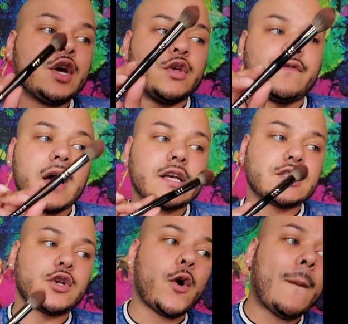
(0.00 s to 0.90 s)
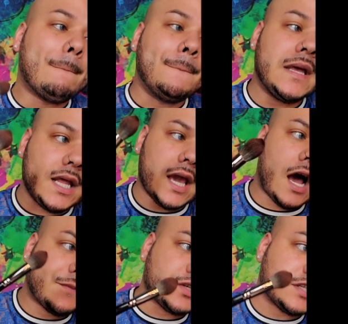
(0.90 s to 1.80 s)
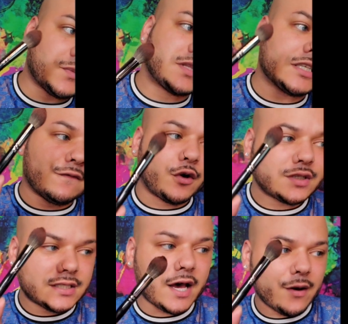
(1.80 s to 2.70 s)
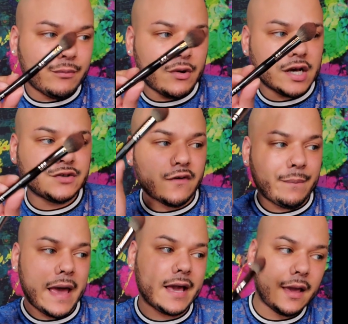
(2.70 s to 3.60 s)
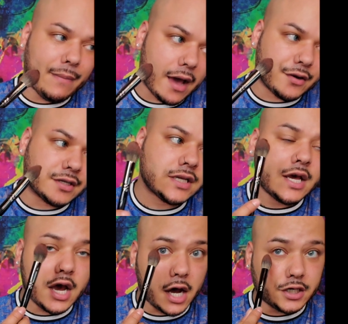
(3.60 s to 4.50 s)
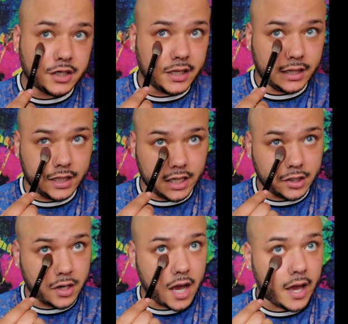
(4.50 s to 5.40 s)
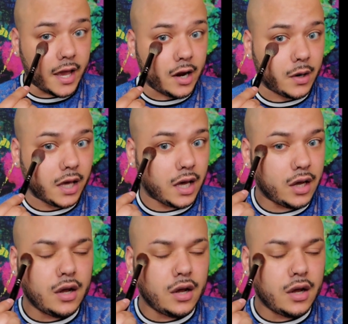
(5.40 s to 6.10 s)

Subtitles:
You've got so many options with this versatile brush for packing powders underneath the under eye area.